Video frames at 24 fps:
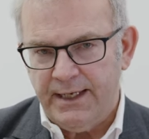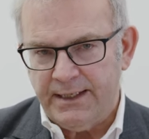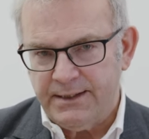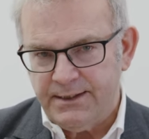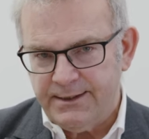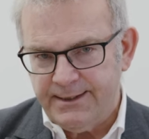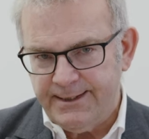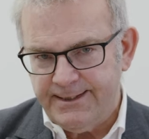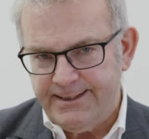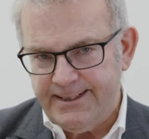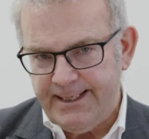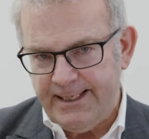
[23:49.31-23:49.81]

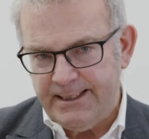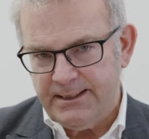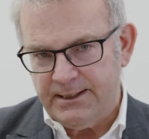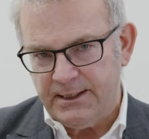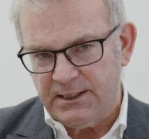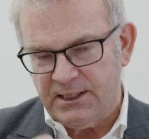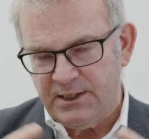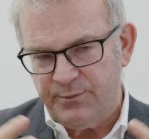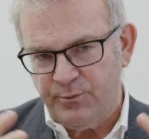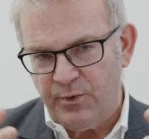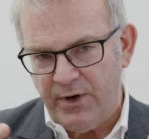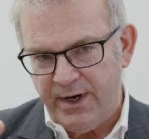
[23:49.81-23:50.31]
that's
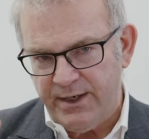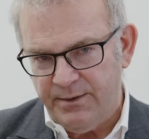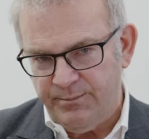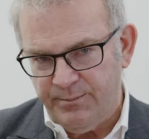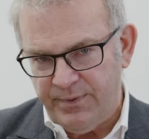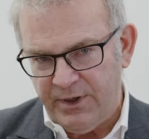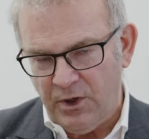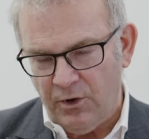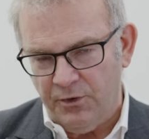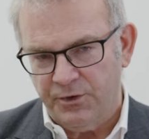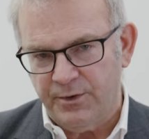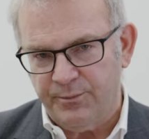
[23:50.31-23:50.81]
disease that's
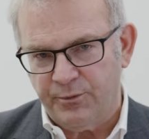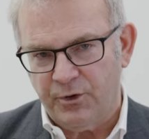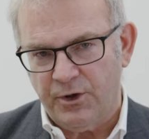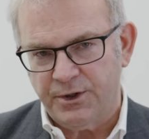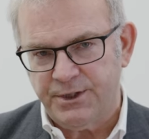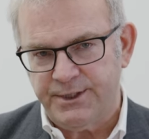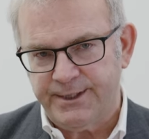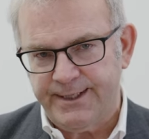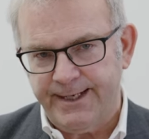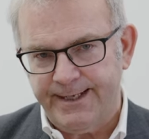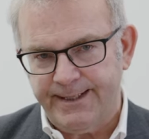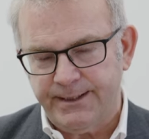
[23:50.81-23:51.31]
spread beyond the
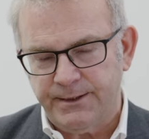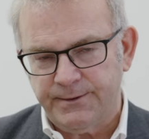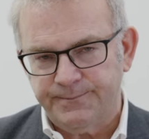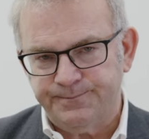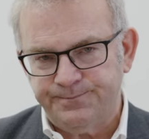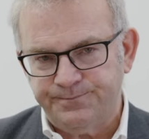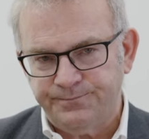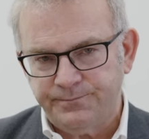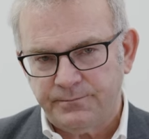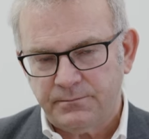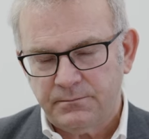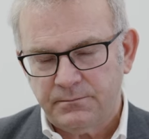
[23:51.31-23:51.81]
prostate,